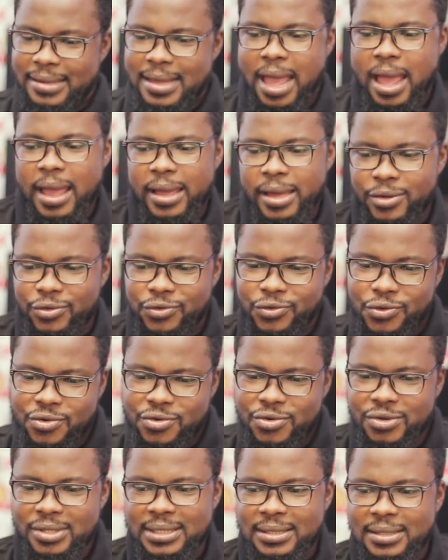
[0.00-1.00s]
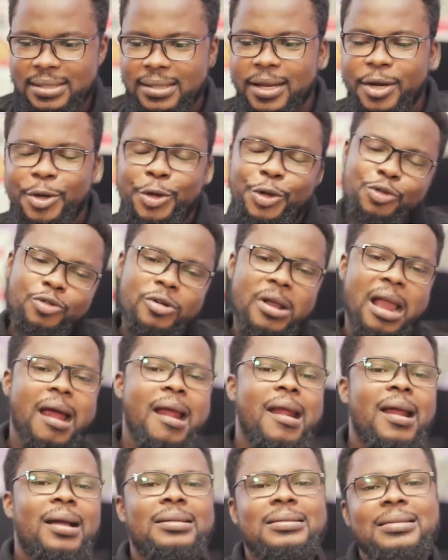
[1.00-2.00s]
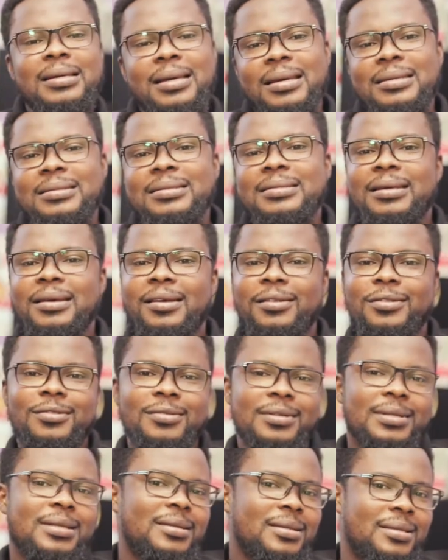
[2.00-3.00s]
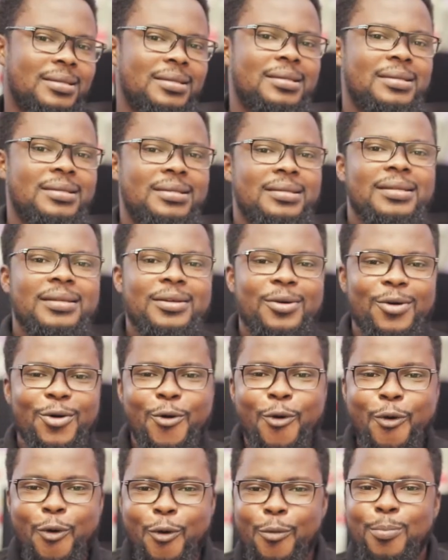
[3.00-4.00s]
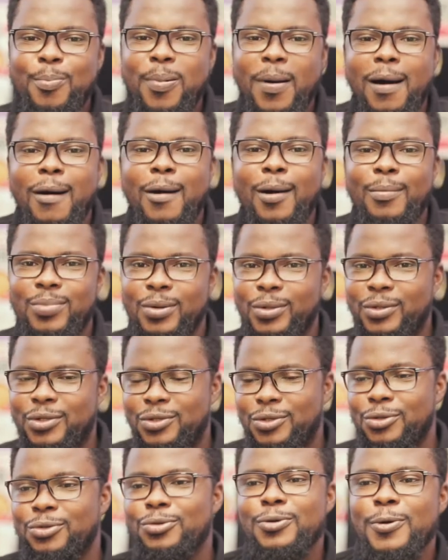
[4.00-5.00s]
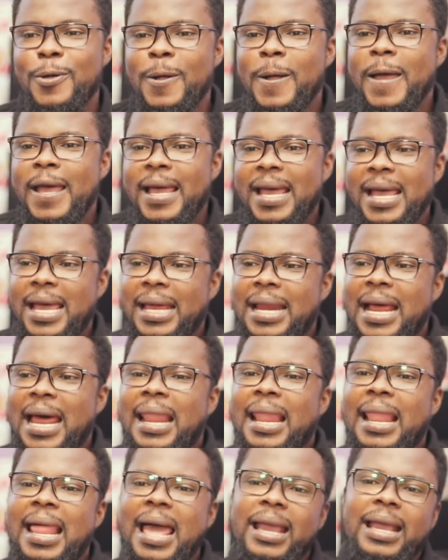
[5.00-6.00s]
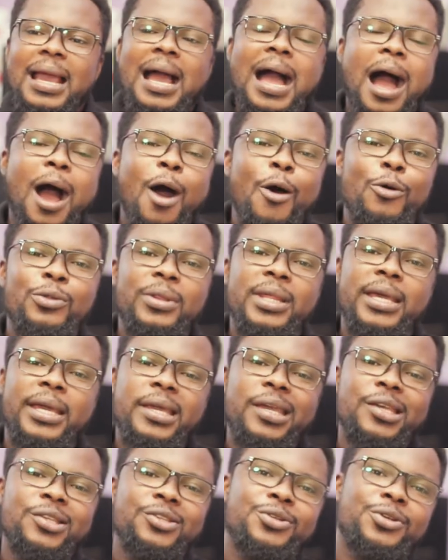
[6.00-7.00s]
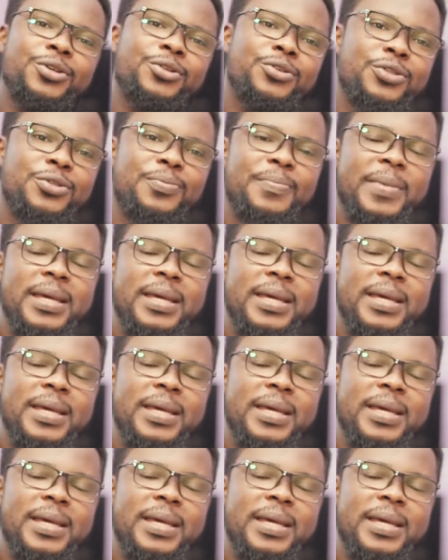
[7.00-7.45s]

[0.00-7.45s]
are introducing the new characters into this whole PowerBook 2. And I like how they introduced